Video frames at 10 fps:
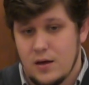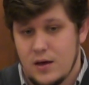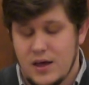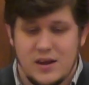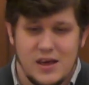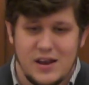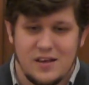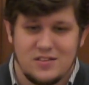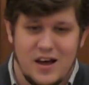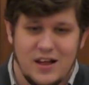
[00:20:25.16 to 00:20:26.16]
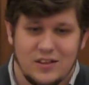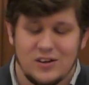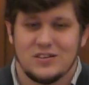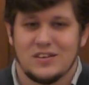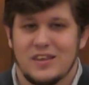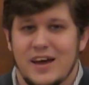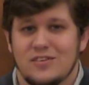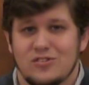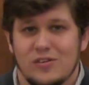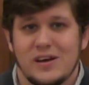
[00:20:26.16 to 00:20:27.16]
And as I looked at
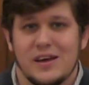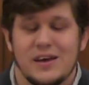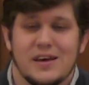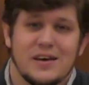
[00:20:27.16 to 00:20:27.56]
that tree